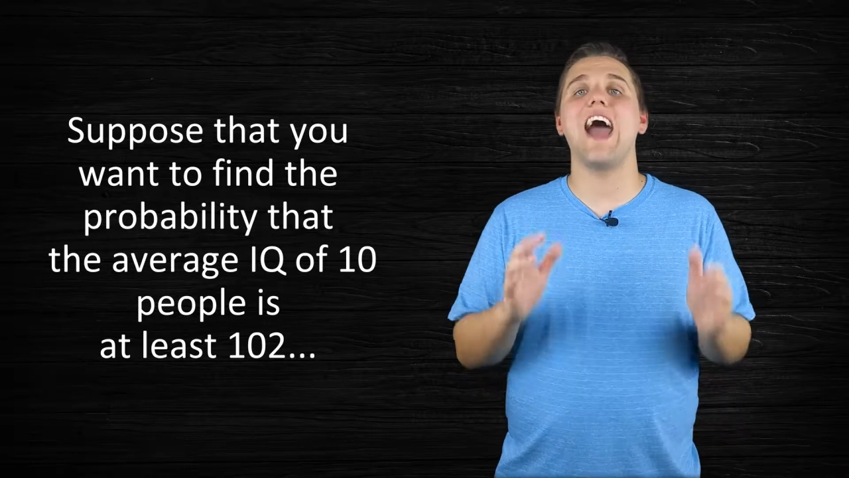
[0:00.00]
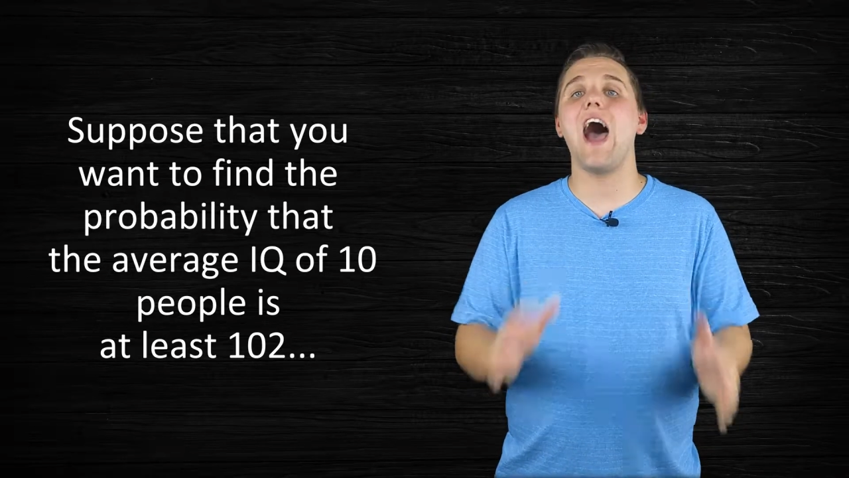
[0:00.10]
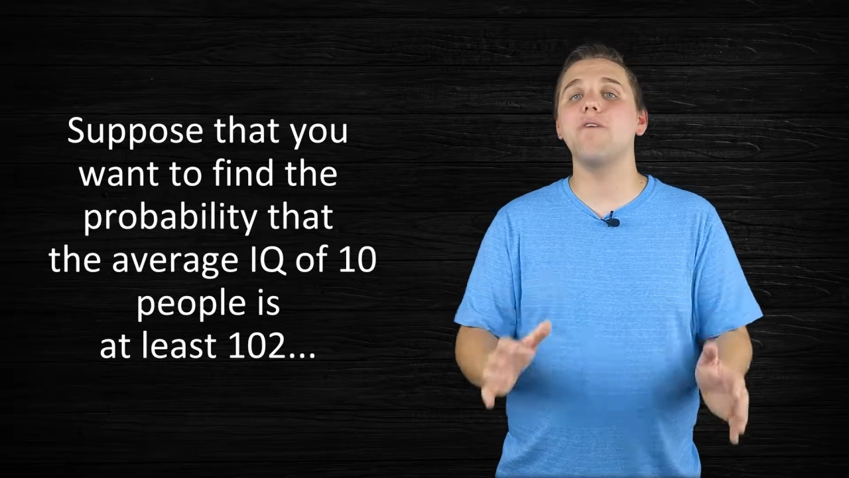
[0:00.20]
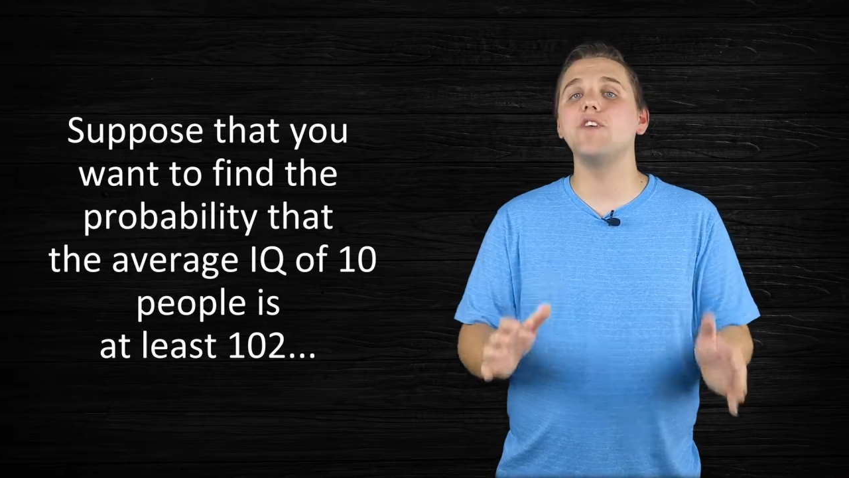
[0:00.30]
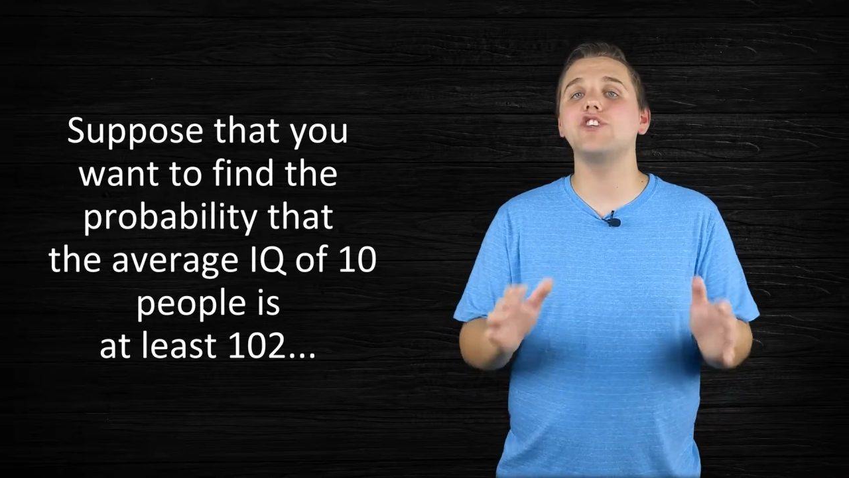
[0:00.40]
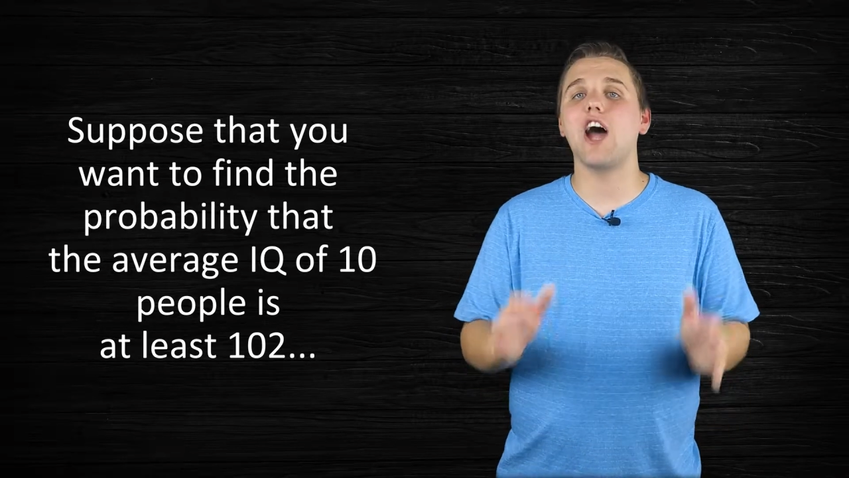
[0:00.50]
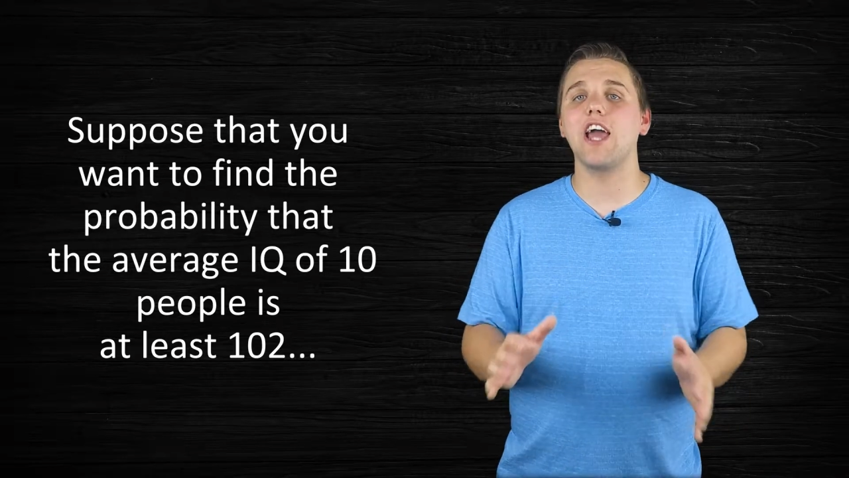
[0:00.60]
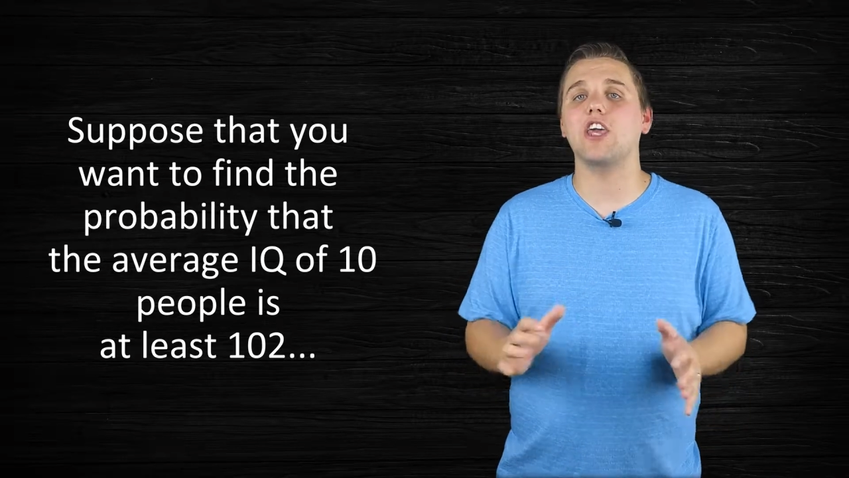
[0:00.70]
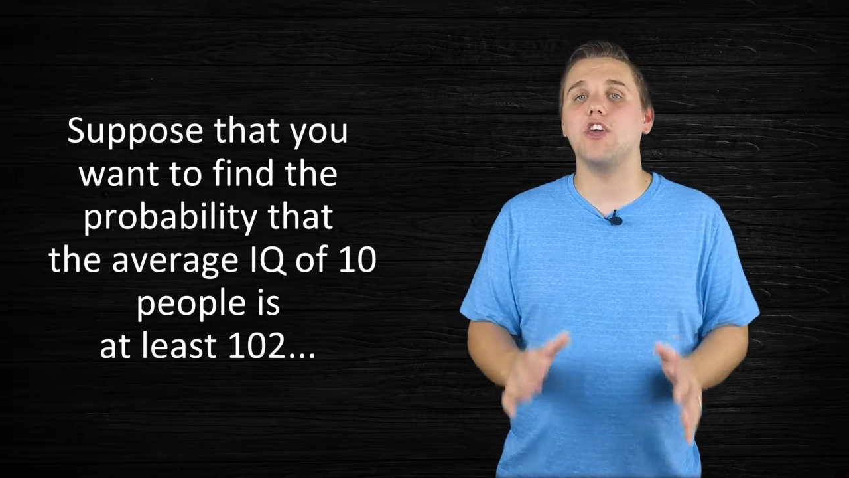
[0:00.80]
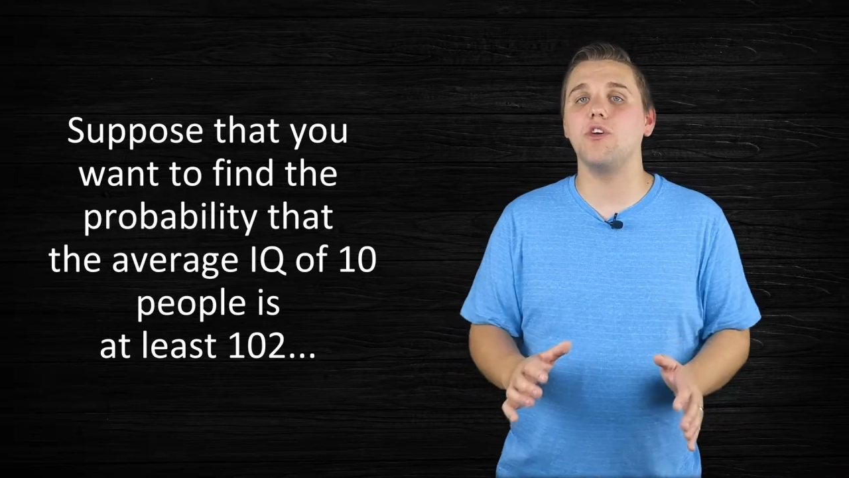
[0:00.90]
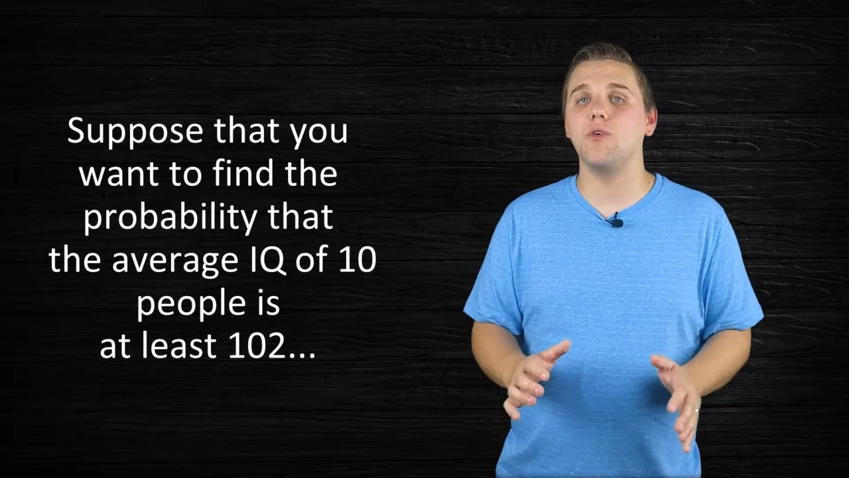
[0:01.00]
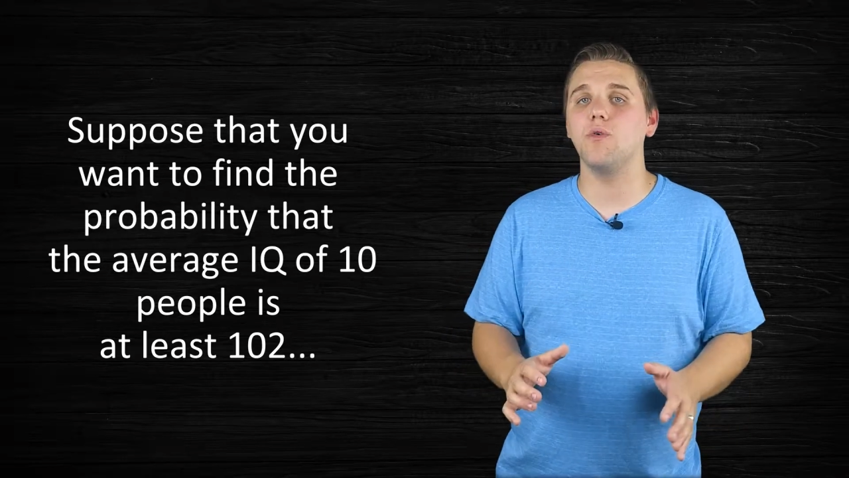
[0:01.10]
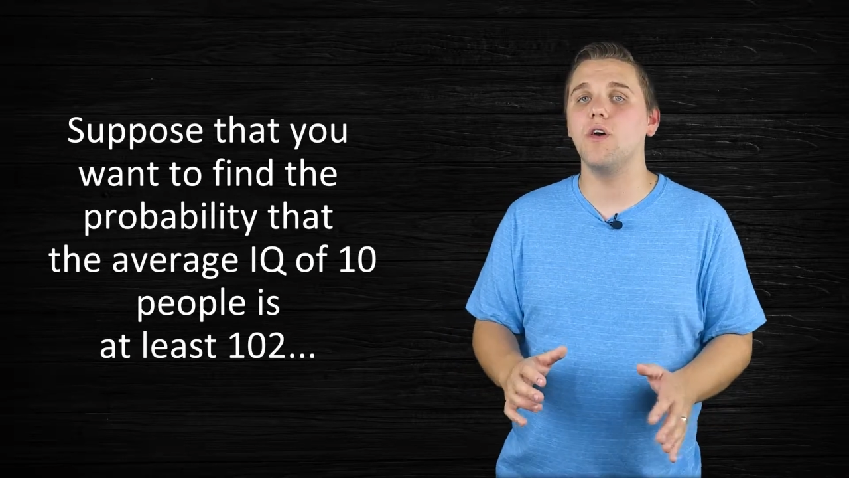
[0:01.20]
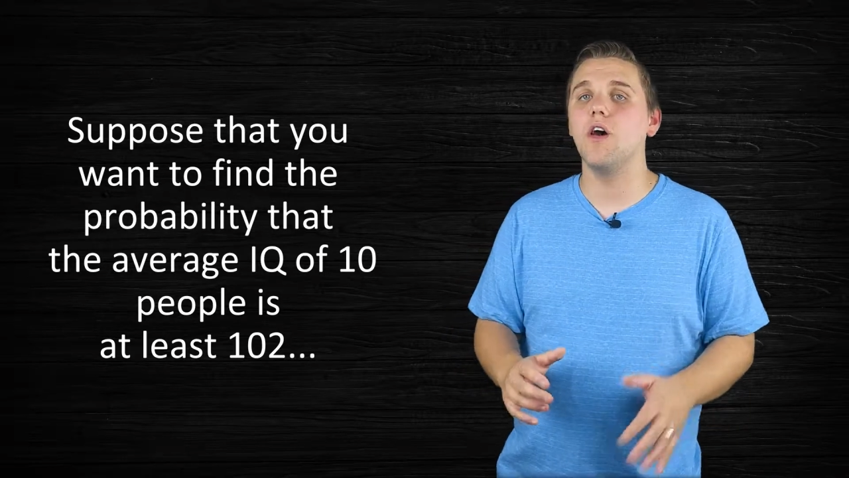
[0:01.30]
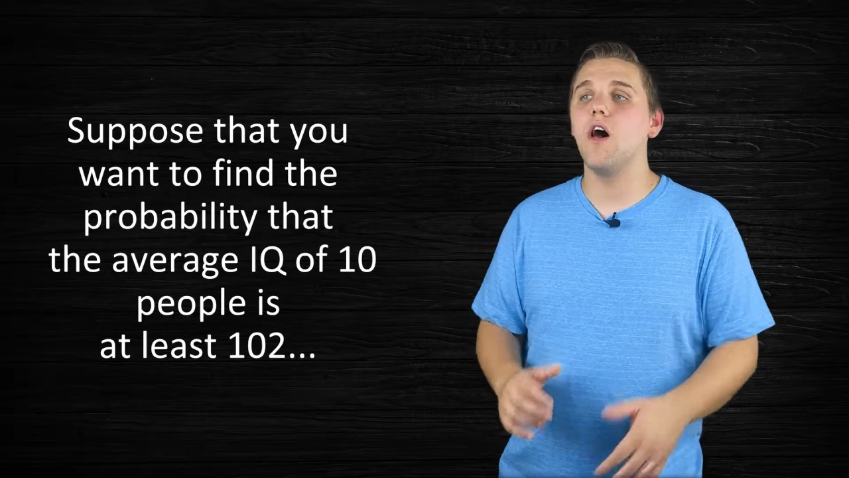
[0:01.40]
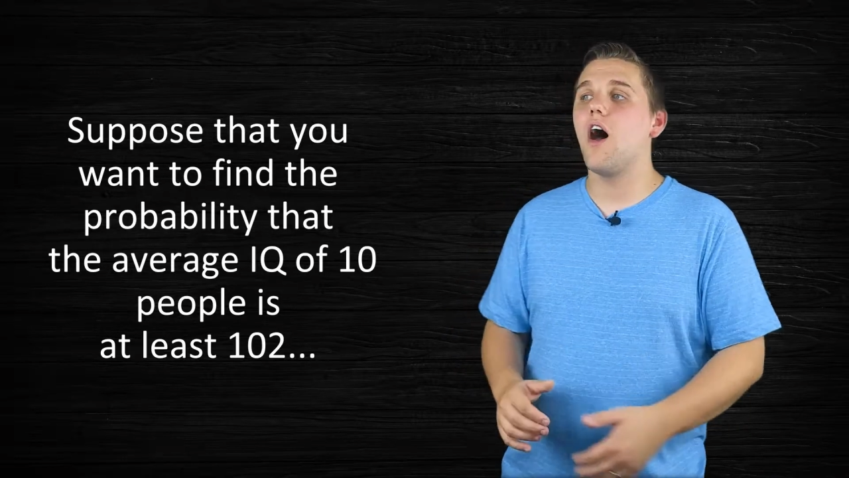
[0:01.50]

average I Q